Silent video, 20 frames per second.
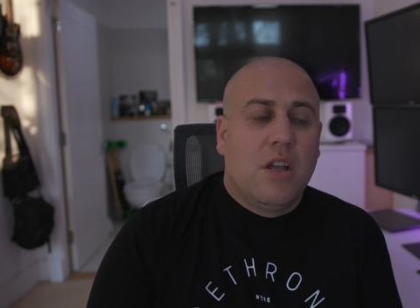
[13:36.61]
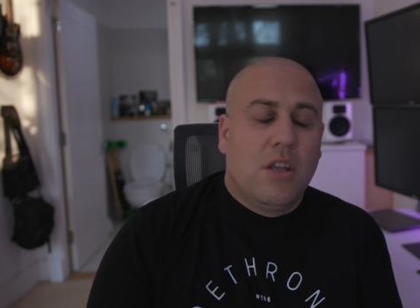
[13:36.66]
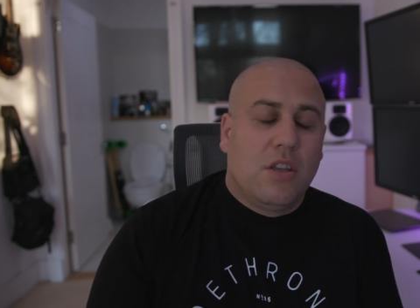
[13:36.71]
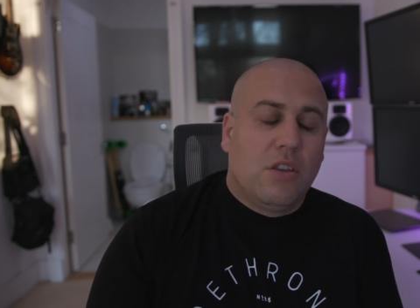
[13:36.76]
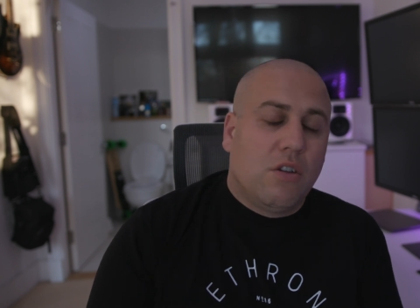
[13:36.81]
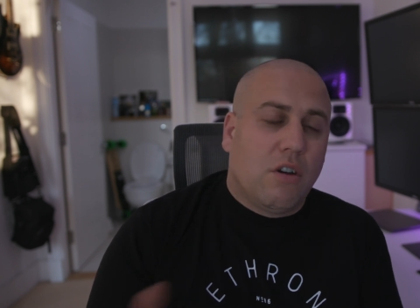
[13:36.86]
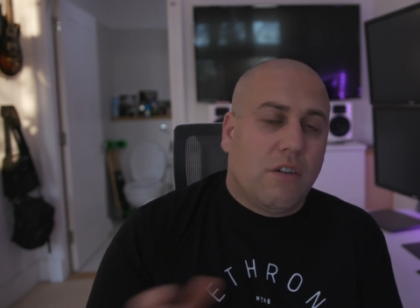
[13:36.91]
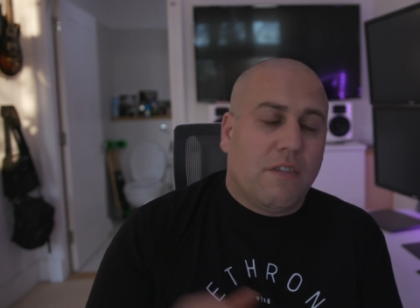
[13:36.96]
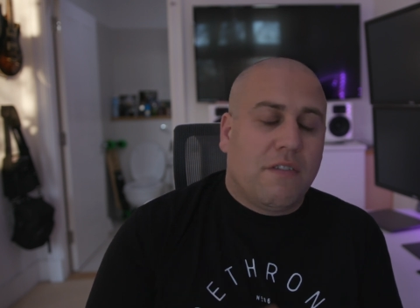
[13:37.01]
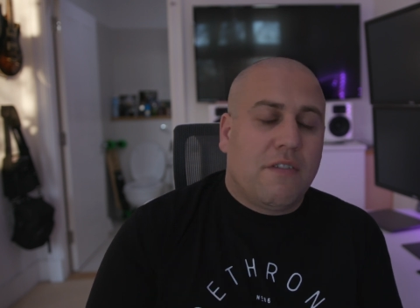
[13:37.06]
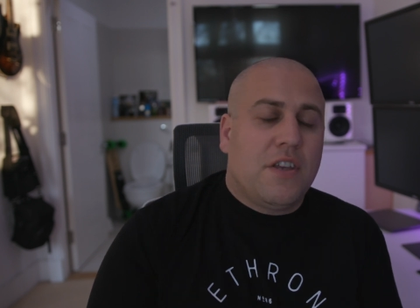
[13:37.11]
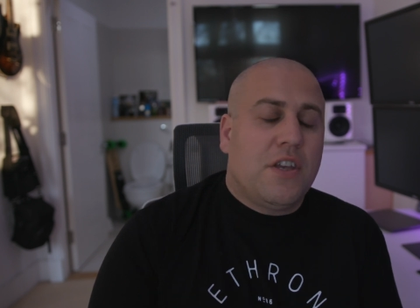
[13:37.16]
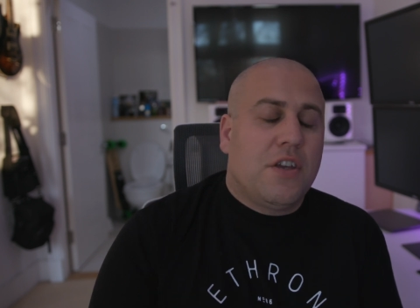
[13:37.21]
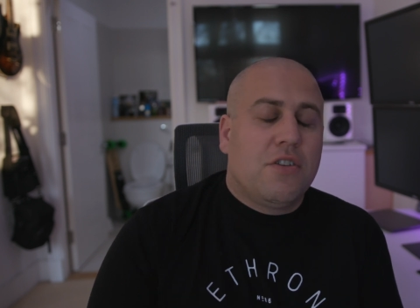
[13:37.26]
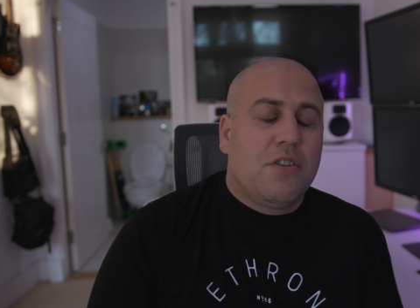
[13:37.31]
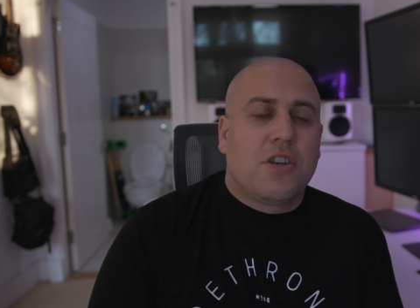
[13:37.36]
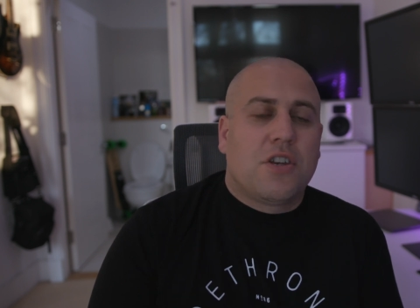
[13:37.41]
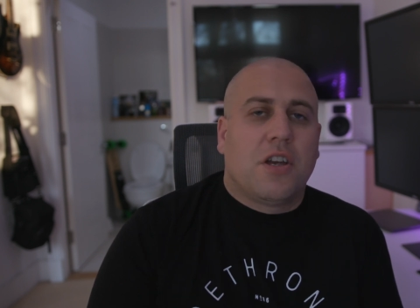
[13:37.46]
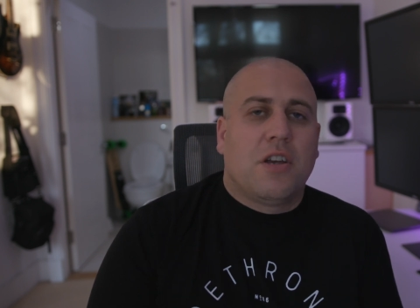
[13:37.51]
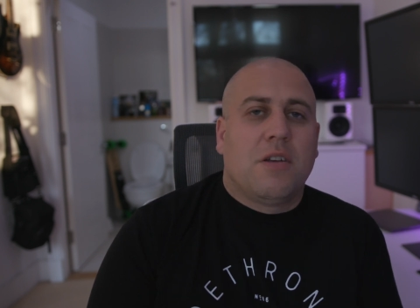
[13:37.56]
not for
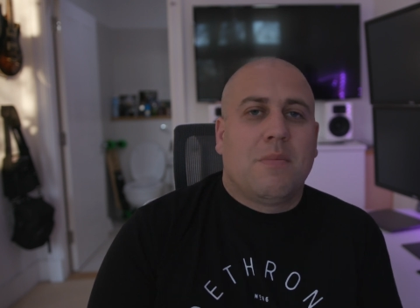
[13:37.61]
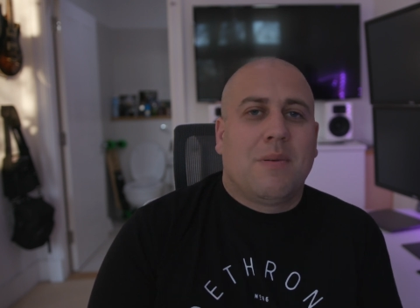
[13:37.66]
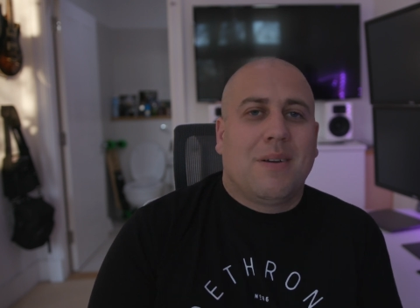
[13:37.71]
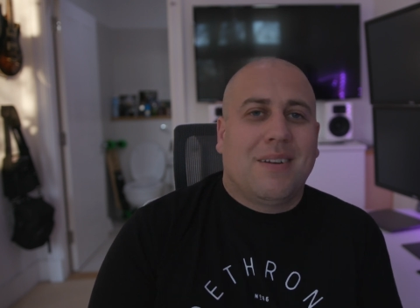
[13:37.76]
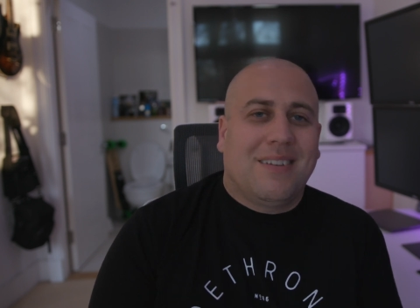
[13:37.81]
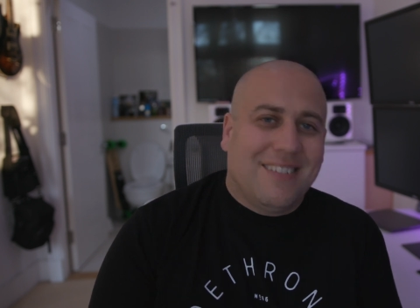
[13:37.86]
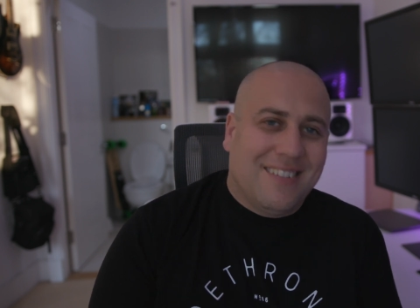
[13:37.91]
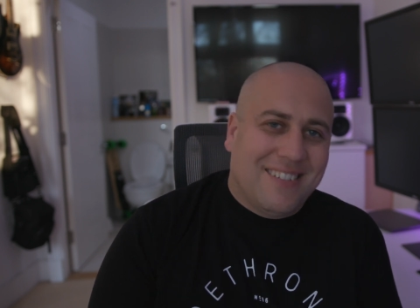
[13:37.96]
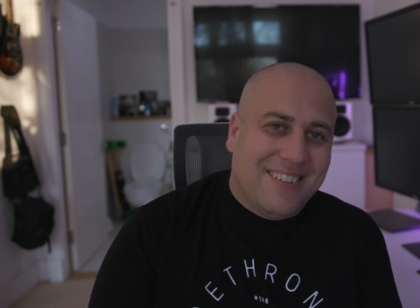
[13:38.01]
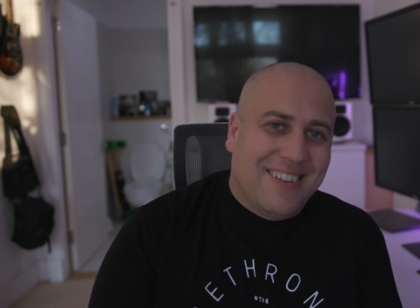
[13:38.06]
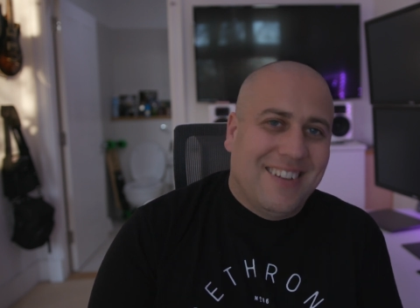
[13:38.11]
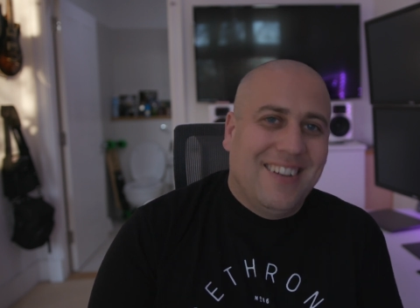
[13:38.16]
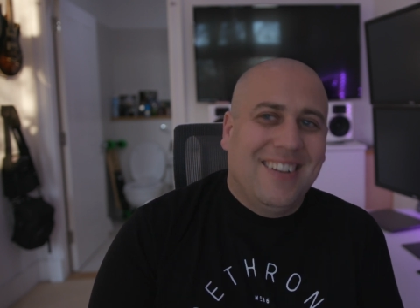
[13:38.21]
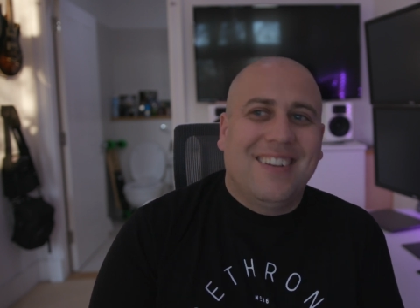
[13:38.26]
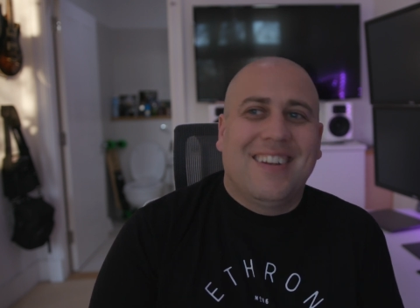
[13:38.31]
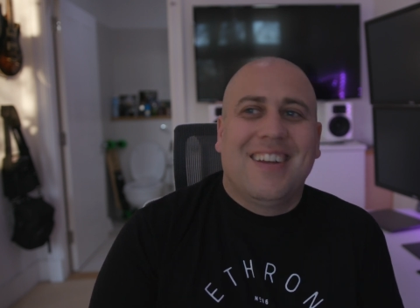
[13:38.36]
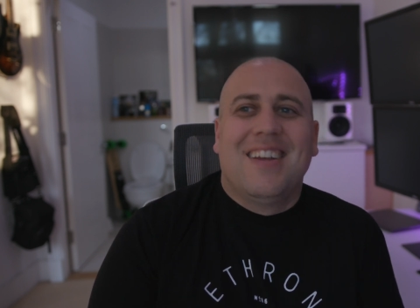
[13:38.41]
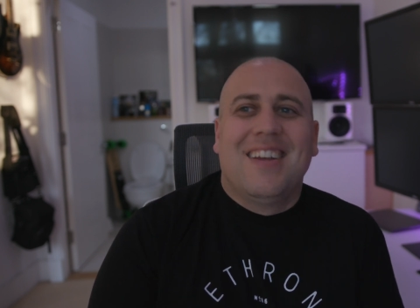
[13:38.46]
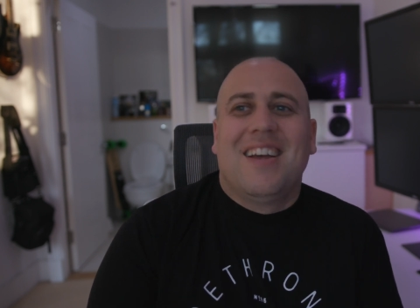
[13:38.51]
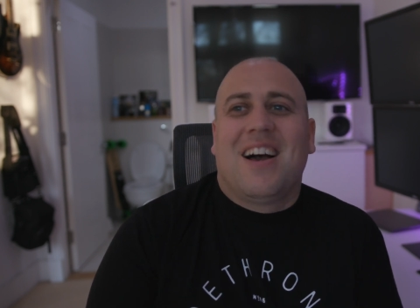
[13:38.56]
YouTube.
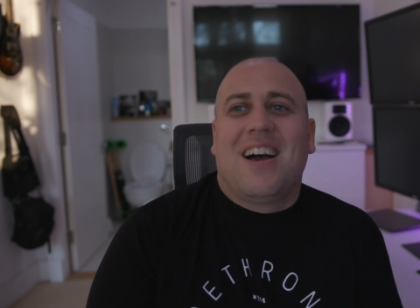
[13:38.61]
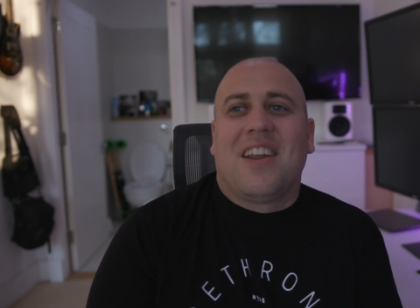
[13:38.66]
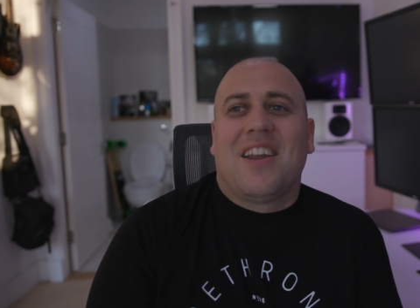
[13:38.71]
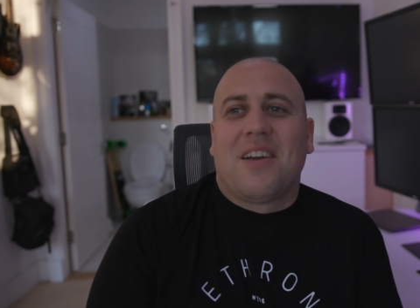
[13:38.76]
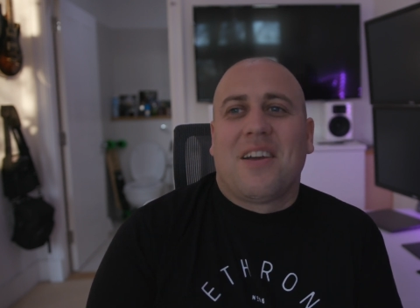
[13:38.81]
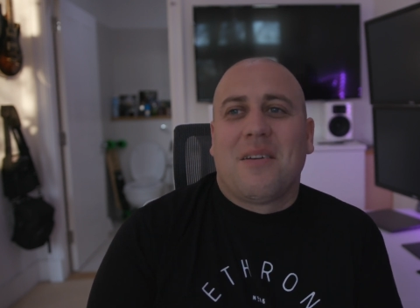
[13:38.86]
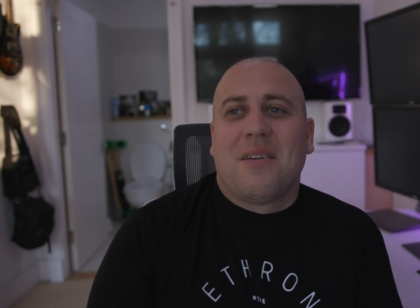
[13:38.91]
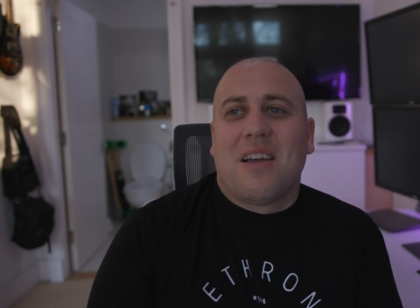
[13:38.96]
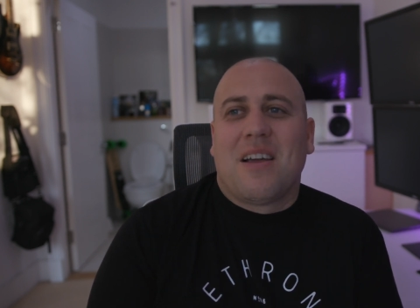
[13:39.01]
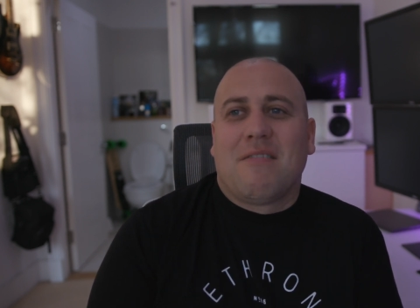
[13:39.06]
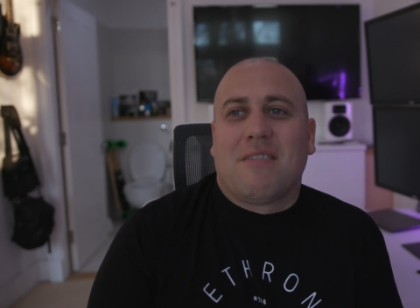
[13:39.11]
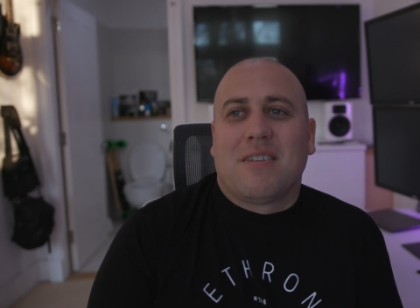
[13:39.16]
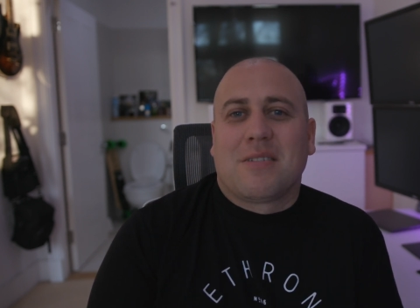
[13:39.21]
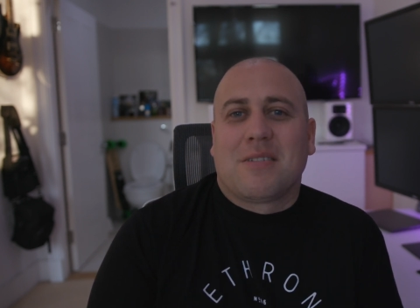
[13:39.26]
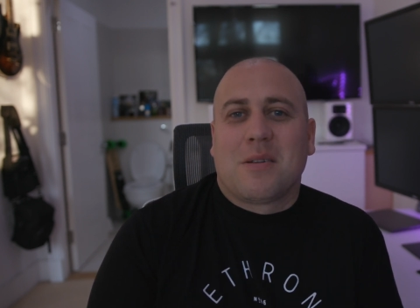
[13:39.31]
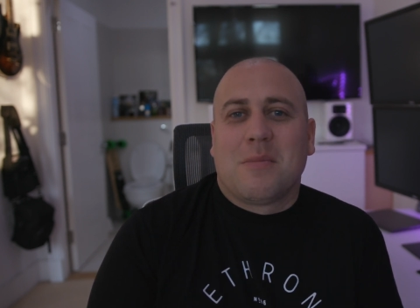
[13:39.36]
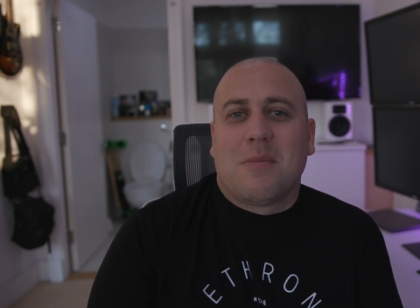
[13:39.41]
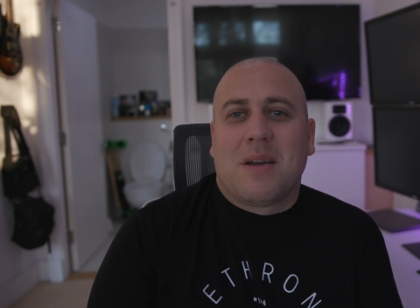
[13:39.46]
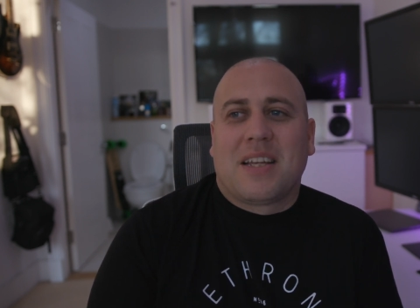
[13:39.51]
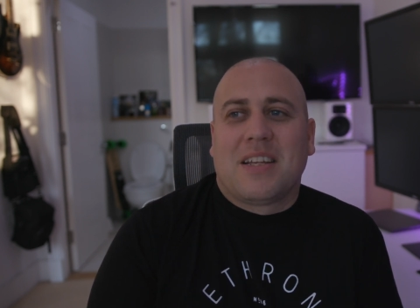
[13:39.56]
I know everyone's
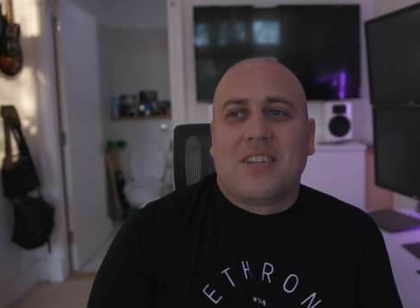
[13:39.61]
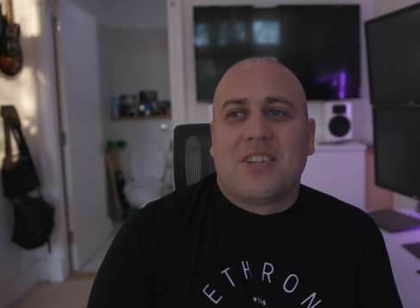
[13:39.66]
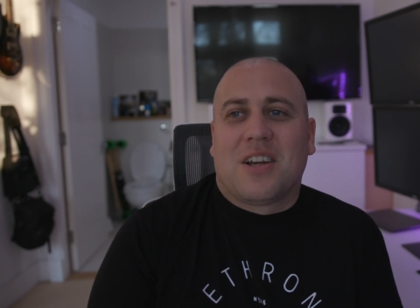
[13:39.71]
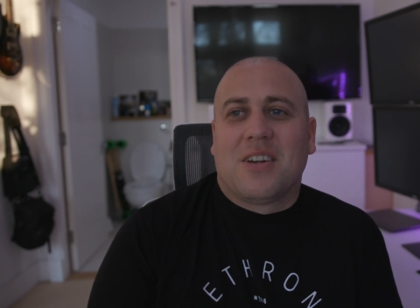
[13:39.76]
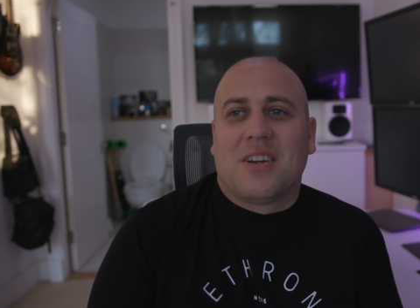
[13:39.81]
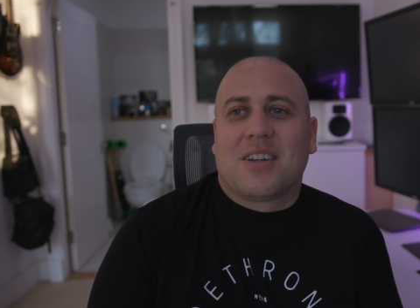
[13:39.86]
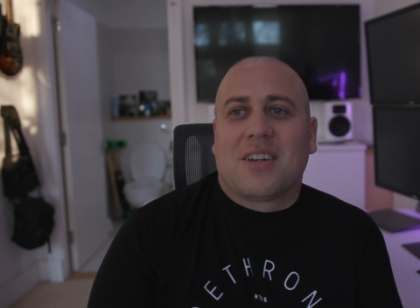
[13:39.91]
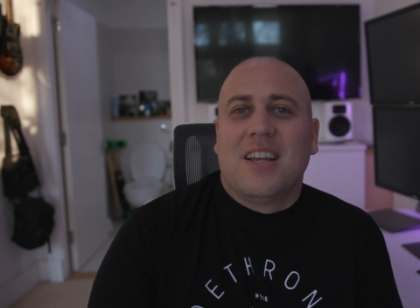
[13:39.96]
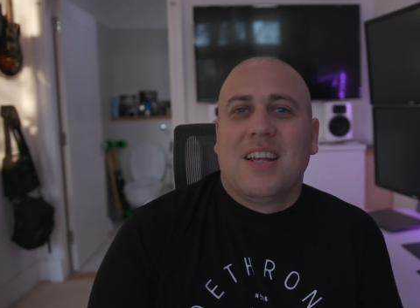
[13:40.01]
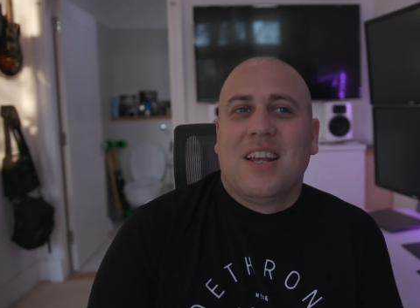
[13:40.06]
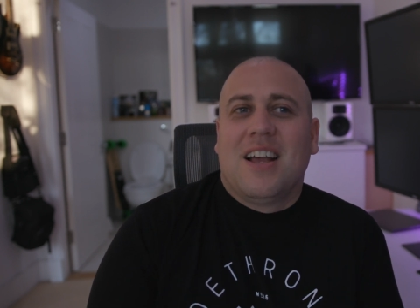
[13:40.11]
going to make a joke,